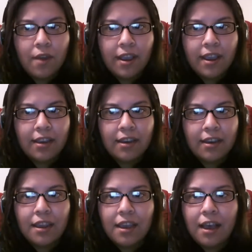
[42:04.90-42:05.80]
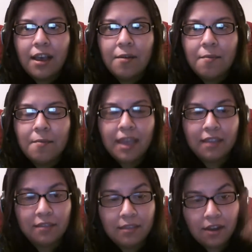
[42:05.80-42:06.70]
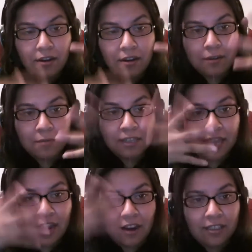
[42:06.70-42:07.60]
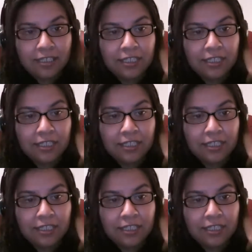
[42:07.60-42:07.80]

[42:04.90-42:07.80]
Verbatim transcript: of. Right. Um, and they're completely hairless.